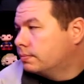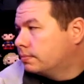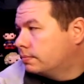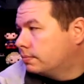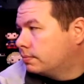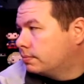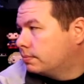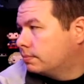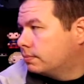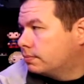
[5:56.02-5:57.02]

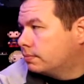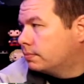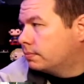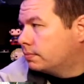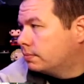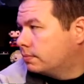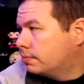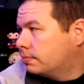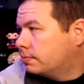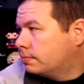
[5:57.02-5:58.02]

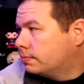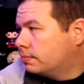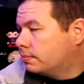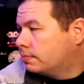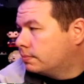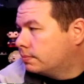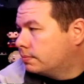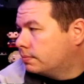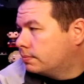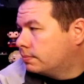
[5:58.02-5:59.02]

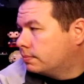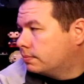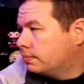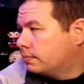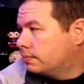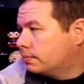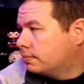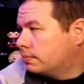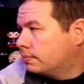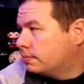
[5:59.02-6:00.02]

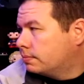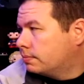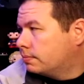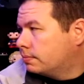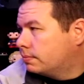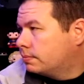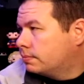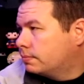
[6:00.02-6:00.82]
No words are spoken by the person on screen.